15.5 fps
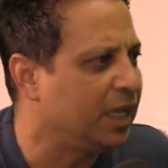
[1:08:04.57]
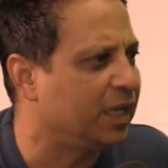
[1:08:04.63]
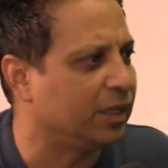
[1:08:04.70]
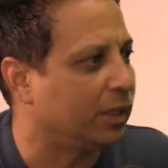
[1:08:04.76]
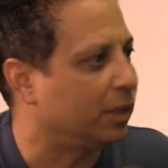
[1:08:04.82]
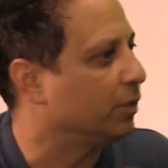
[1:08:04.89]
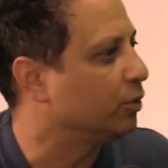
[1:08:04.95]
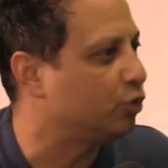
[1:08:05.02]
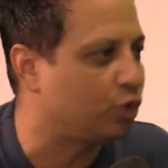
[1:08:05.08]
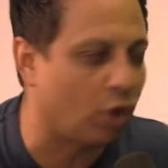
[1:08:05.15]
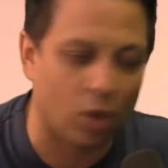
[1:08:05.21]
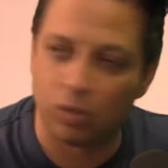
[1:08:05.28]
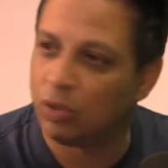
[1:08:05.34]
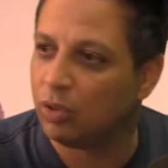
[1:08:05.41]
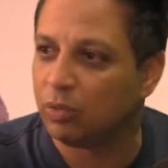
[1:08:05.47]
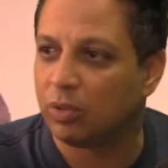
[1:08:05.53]
He get
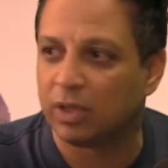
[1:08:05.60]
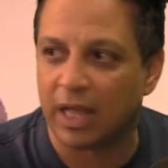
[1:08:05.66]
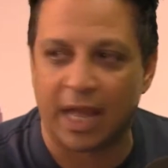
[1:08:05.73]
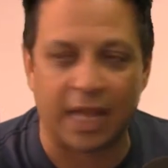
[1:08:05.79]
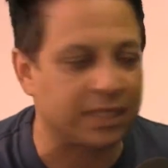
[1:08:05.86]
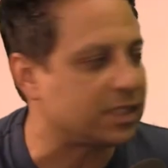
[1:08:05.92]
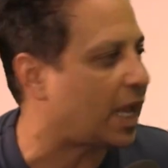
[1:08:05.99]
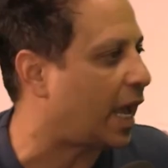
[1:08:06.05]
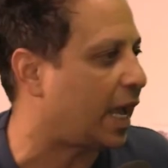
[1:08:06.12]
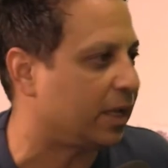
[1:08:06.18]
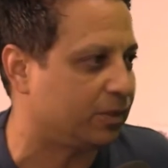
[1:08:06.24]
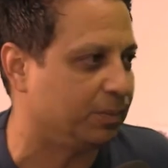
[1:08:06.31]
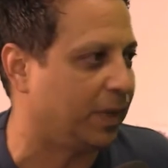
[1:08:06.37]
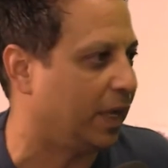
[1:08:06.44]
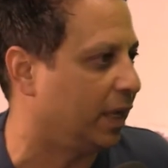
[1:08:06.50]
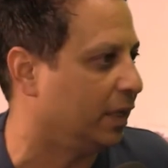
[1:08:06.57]
total class act,
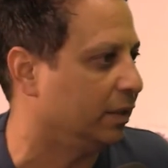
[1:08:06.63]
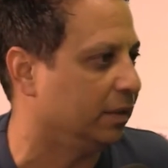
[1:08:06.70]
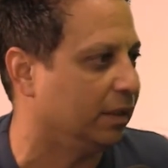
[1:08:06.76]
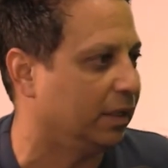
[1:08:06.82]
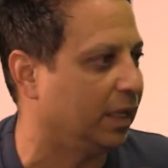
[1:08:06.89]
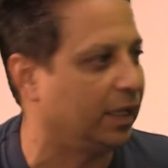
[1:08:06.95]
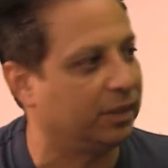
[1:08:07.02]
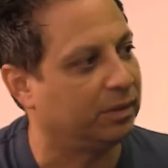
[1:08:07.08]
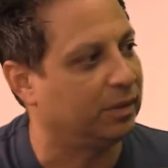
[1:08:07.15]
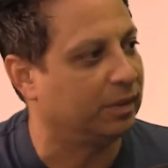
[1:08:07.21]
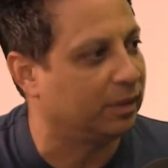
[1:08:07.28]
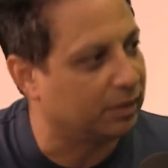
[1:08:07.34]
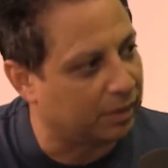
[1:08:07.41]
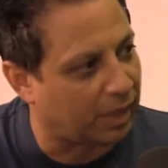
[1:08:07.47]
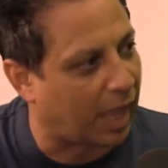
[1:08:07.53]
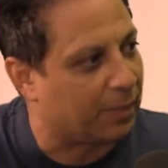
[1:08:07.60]
man. Yeah. And
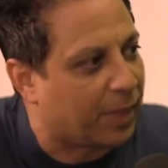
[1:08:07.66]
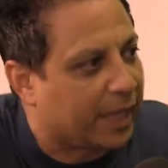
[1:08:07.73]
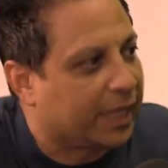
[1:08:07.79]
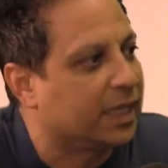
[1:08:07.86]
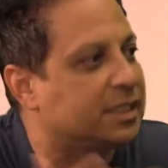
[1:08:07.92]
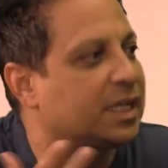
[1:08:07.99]
I'm not going to